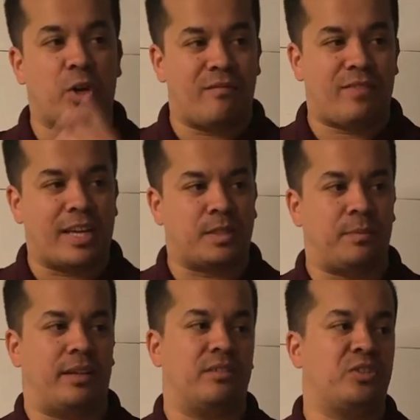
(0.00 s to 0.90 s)

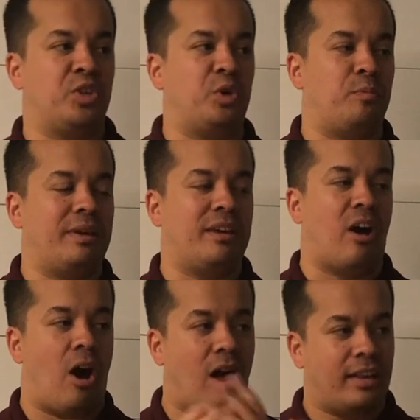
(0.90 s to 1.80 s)
investment, to be
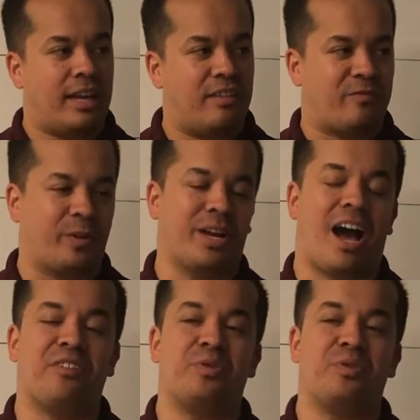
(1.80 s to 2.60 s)
all in for God,